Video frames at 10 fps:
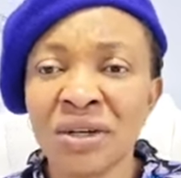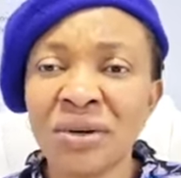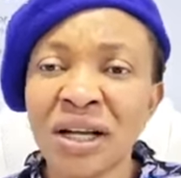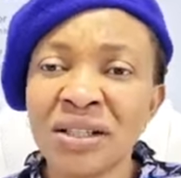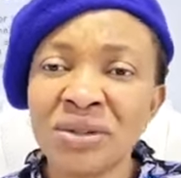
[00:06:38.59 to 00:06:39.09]

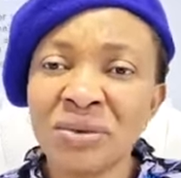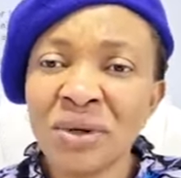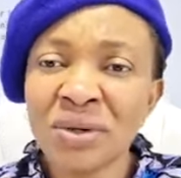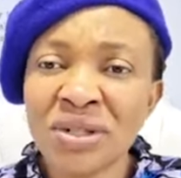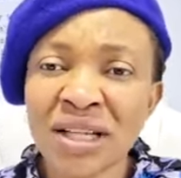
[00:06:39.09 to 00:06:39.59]
You
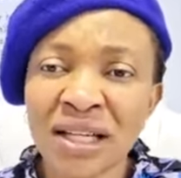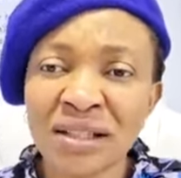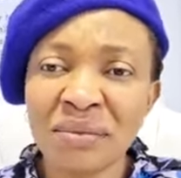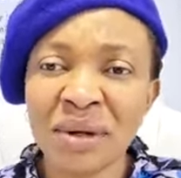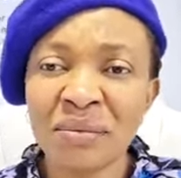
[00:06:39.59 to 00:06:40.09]
want to
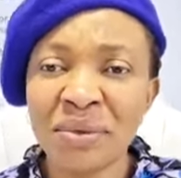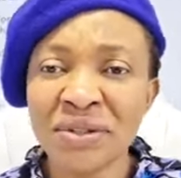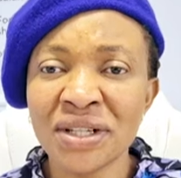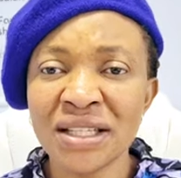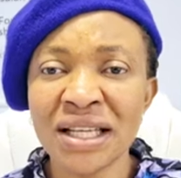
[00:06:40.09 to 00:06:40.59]
start up a
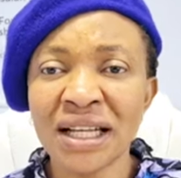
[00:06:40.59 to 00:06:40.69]
business,